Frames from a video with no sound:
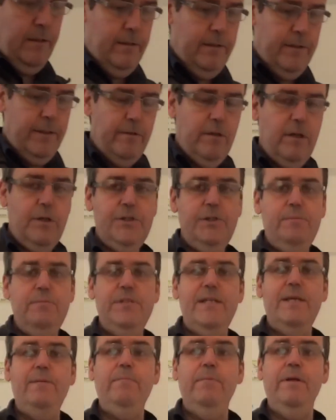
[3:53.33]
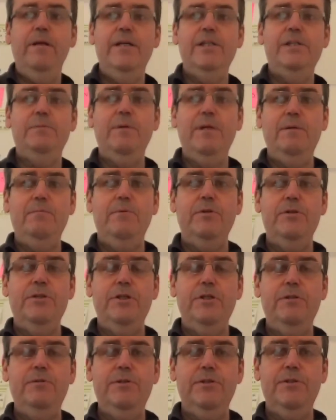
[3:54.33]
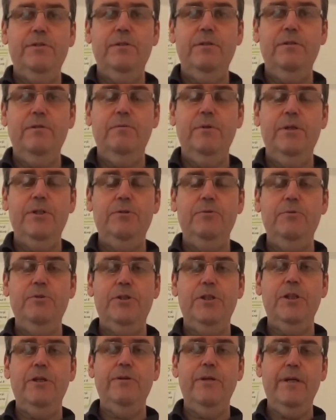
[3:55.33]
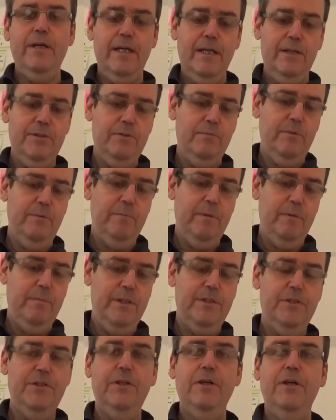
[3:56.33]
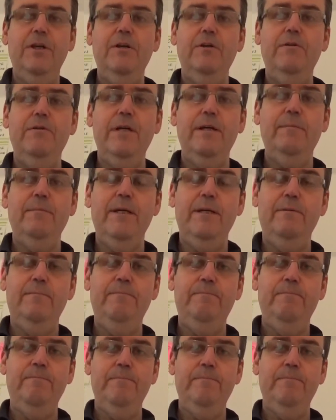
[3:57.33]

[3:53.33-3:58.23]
There are some templates being produced which will show you how to implement secure email.